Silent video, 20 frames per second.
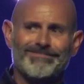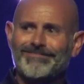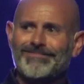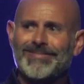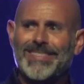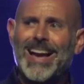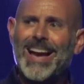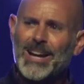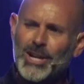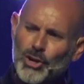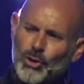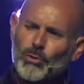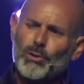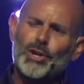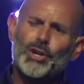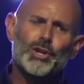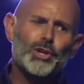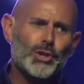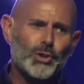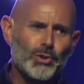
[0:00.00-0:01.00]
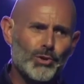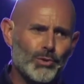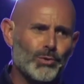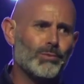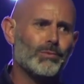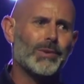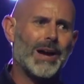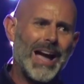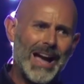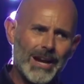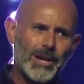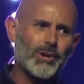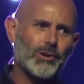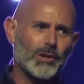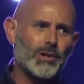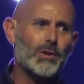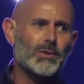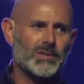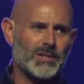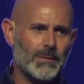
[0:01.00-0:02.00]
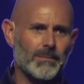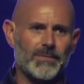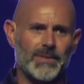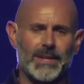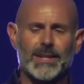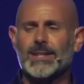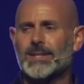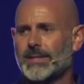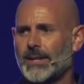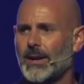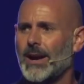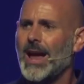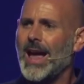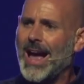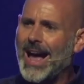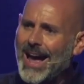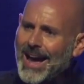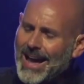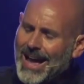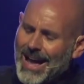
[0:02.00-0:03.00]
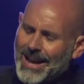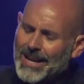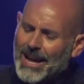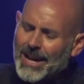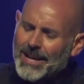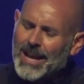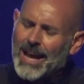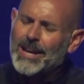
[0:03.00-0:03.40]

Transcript: I grew, I grew some things there. I, I, I